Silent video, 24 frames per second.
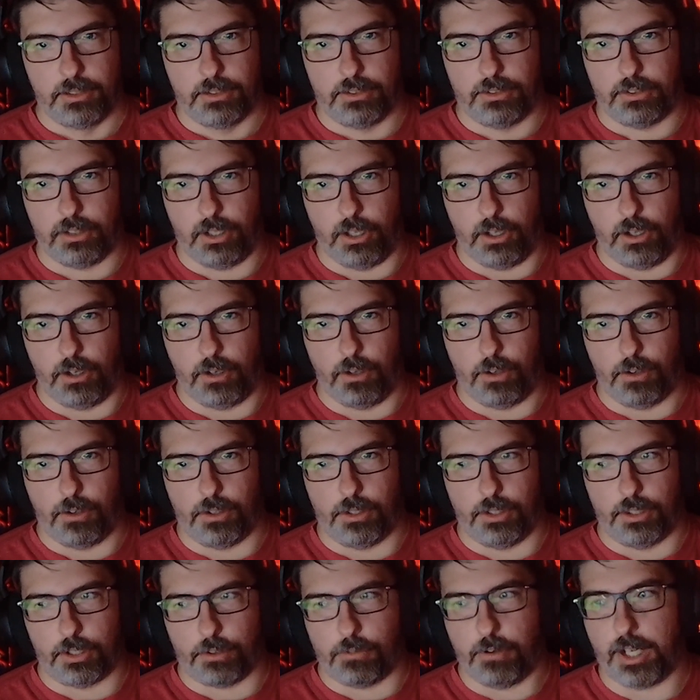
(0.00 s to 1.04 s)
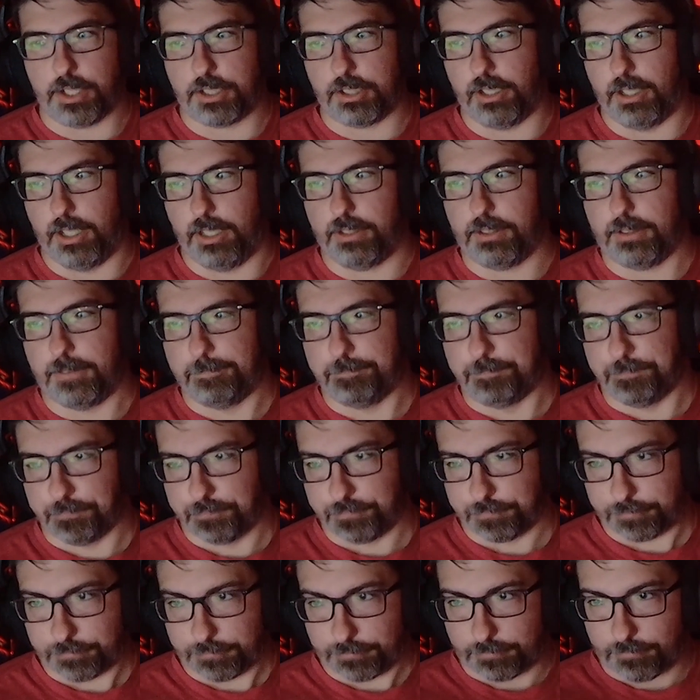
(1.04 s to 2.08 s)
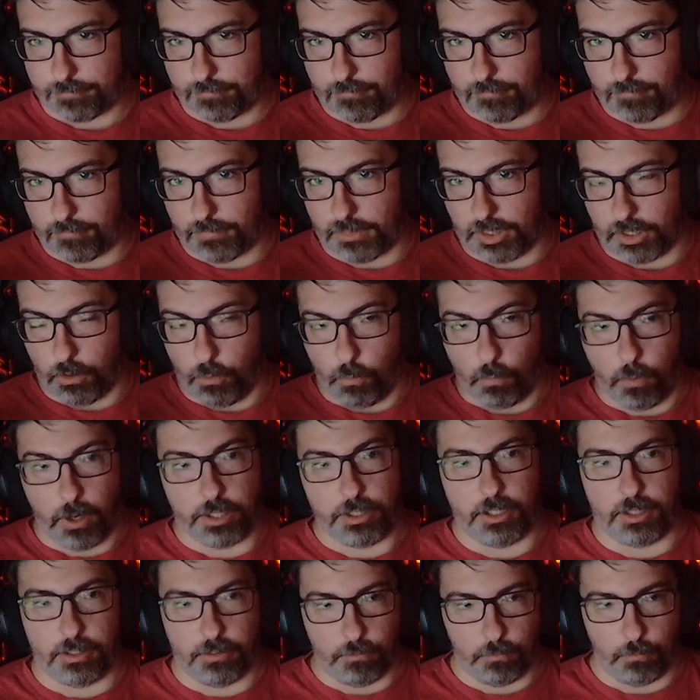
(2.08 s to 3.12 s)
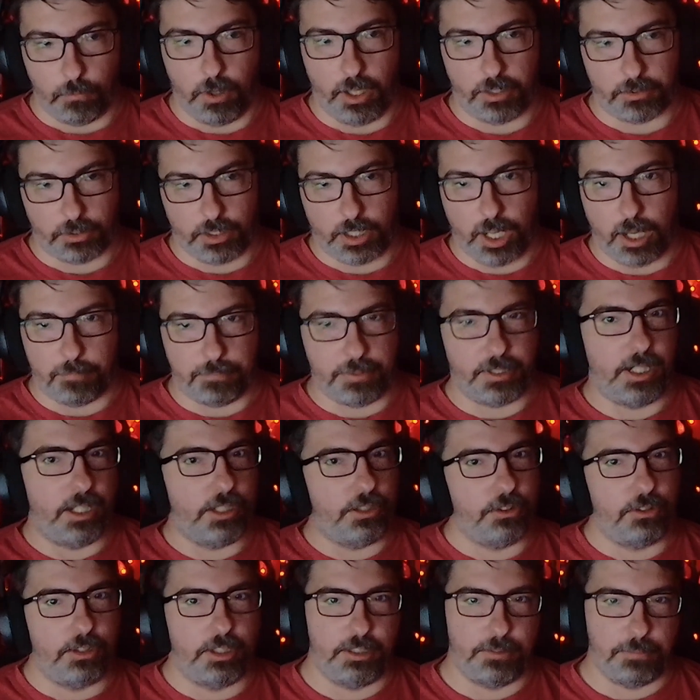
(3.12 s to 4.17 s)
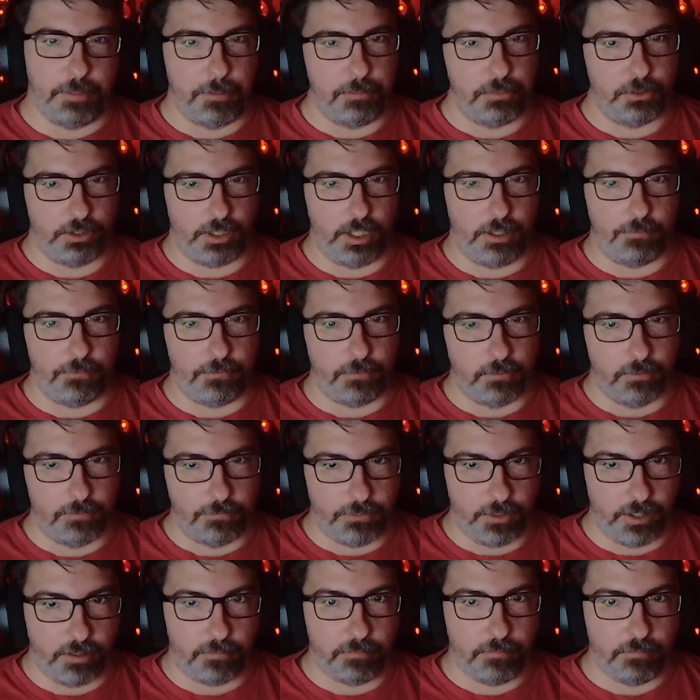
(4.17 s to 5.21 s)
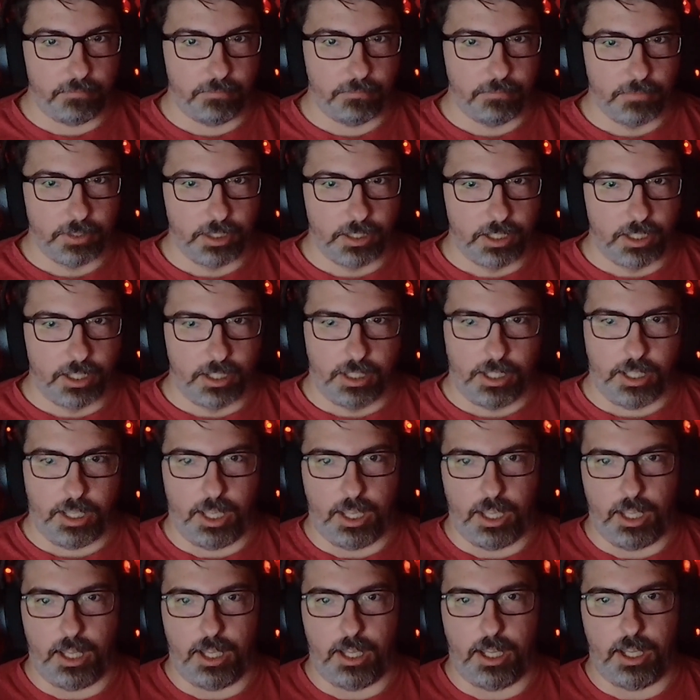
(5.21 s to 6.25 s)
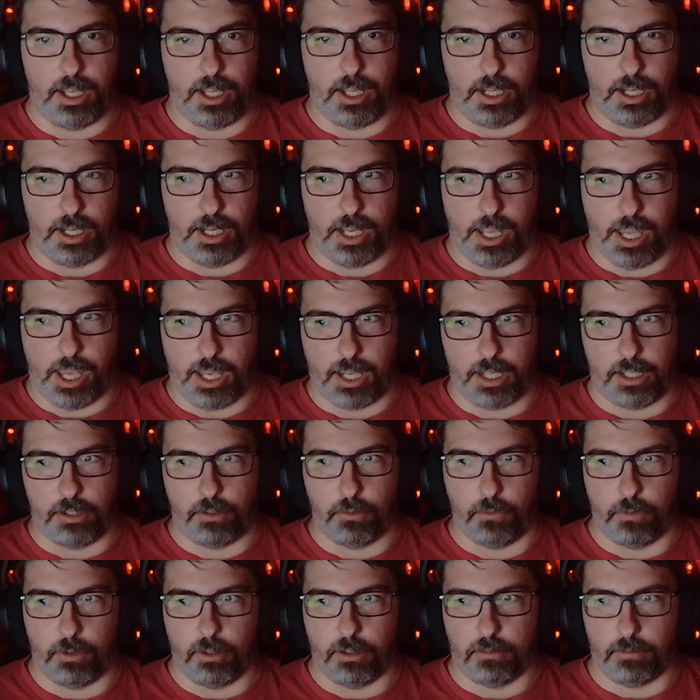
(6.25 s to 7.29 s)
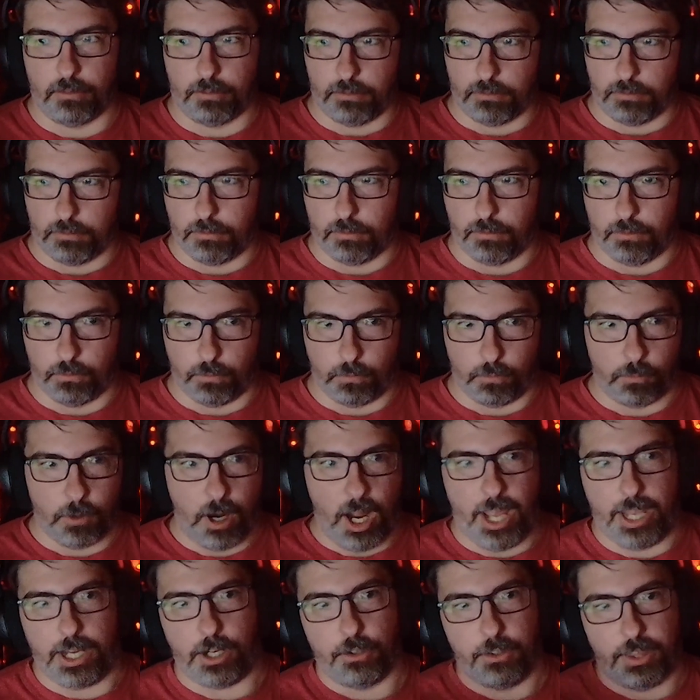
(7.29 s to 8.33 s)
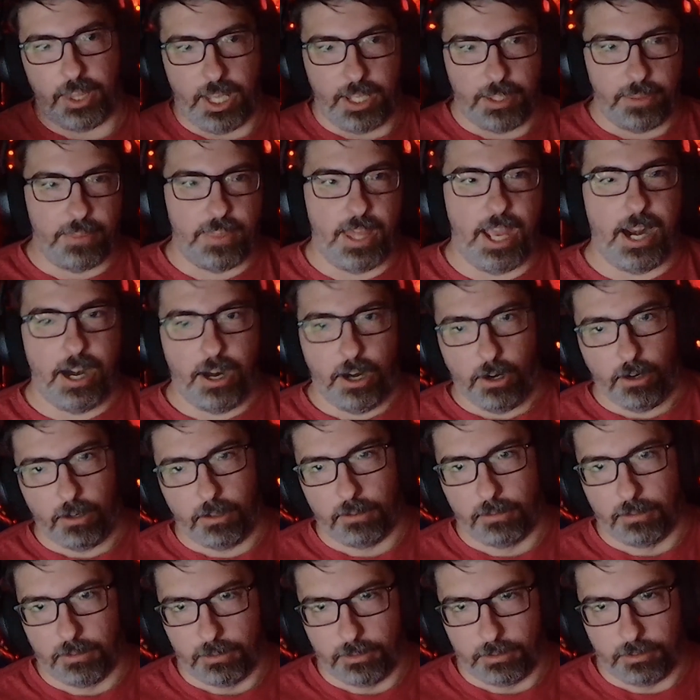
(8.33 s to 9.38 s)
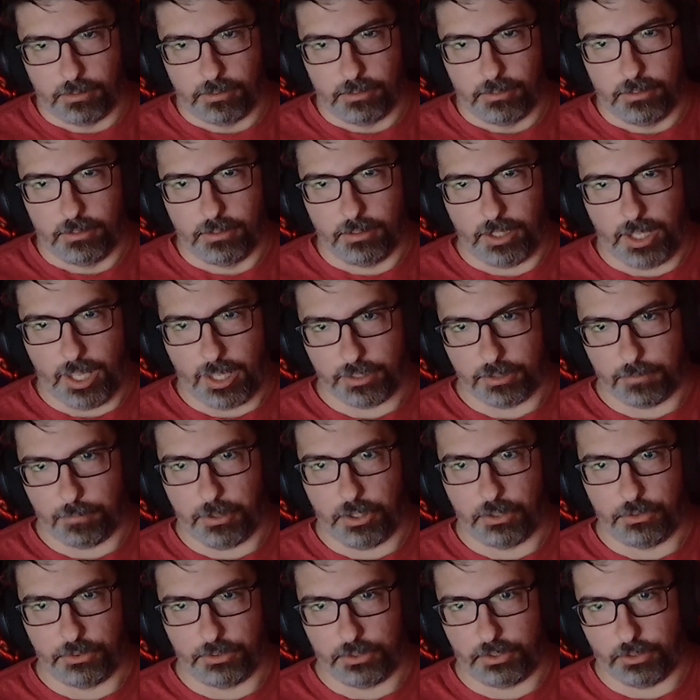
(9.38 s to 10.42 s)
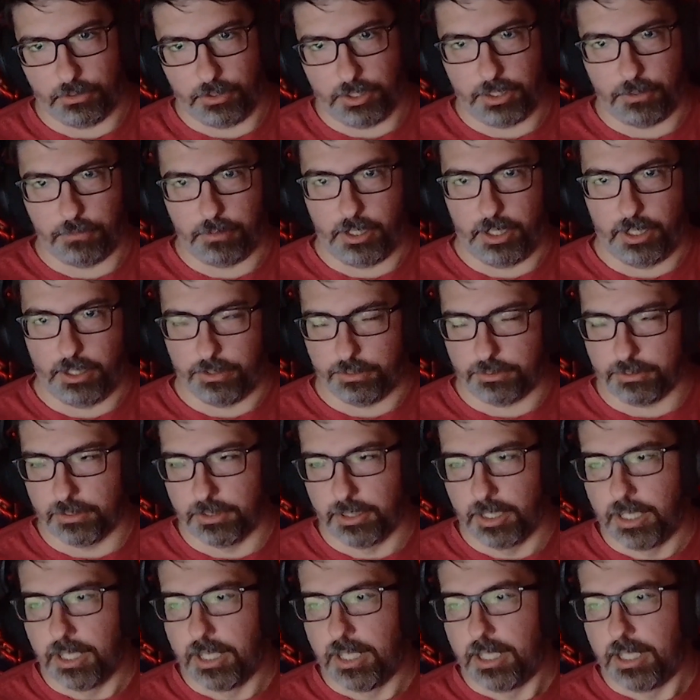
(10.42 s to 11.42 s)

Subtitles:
So the question is, what company do these people come from? And why are they there, as opposed to anywhere else?